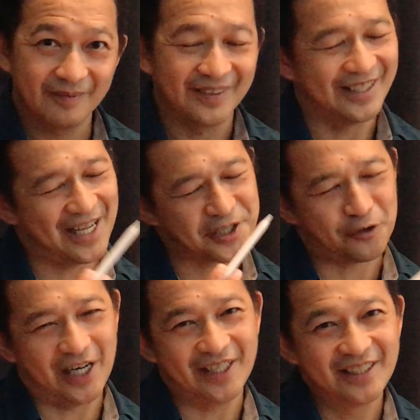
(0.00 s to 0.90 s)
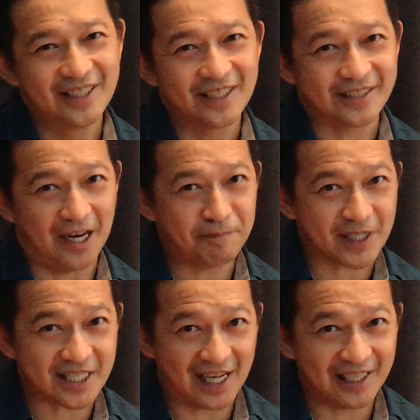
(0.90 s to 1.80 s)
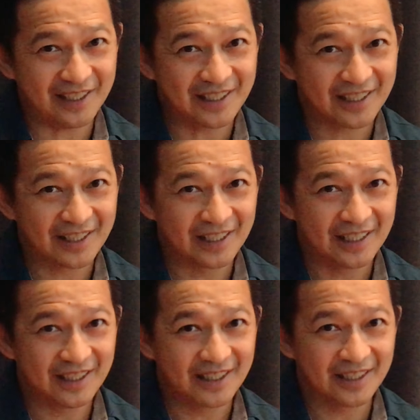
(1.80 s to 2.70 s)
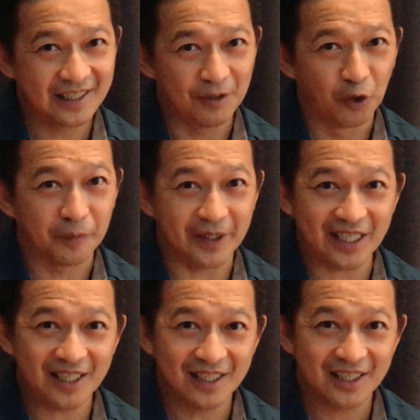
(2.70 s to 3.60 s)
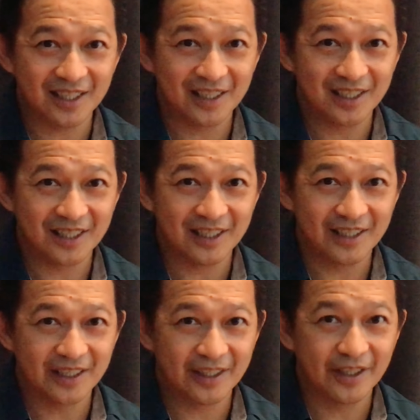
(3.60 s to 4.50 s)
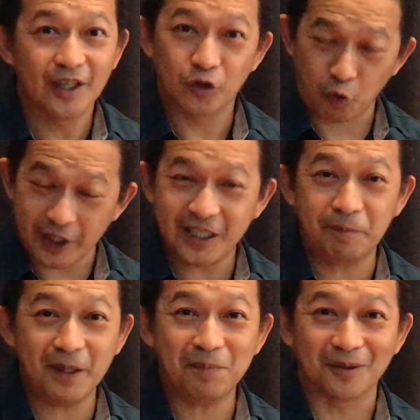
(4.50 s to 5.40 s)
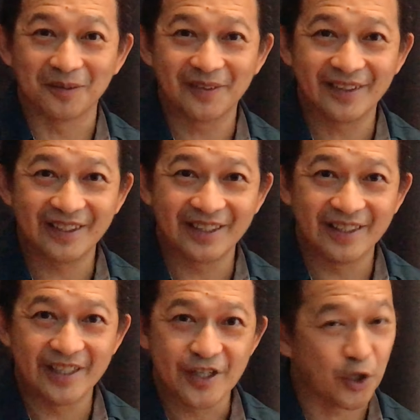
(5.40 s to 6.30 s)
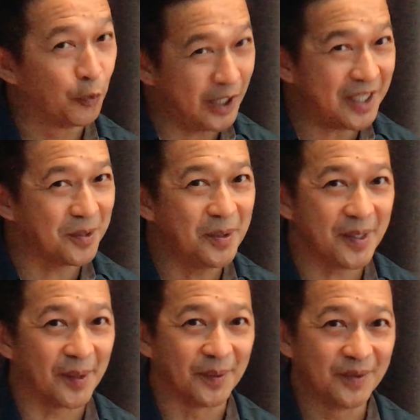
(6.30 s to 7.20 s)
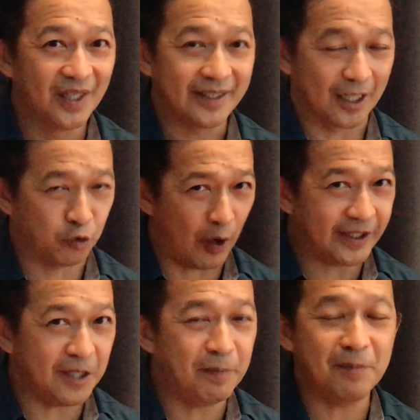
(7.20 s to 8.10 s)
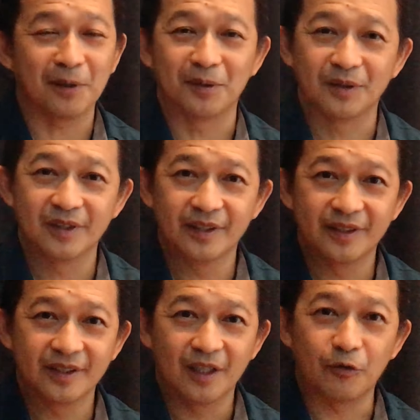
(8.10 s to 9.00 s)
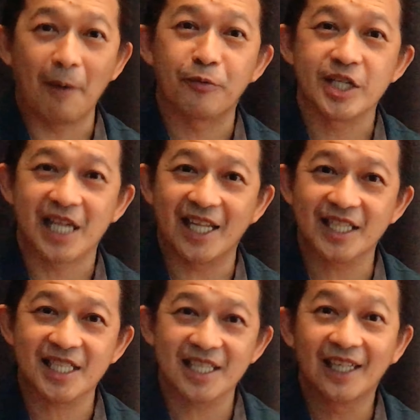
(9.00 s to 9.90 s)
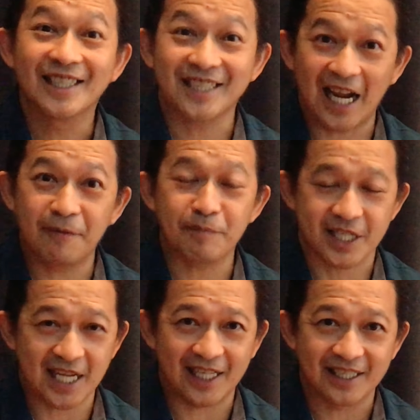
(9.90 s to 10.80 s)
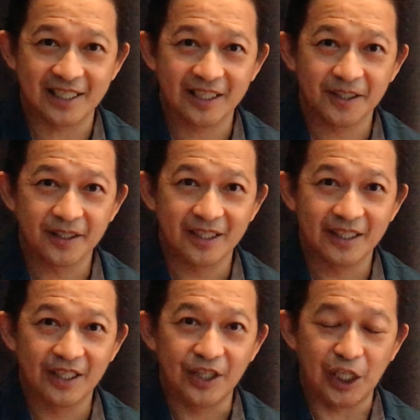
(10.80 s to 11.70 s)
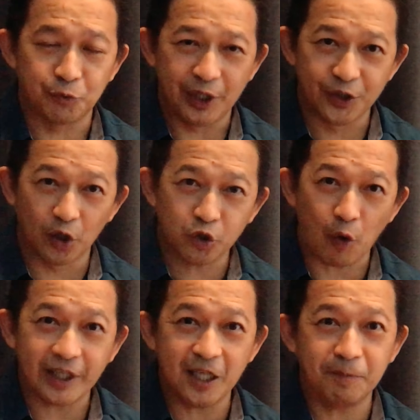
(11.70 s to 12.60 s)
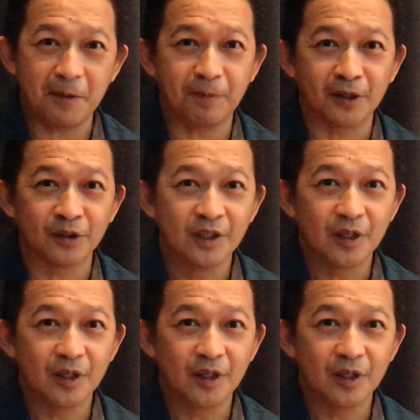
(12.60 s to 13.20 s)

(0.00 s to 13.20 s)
That's right. 10% would be 20 people. So we do know that 20 people represents 10%. If we know 20 people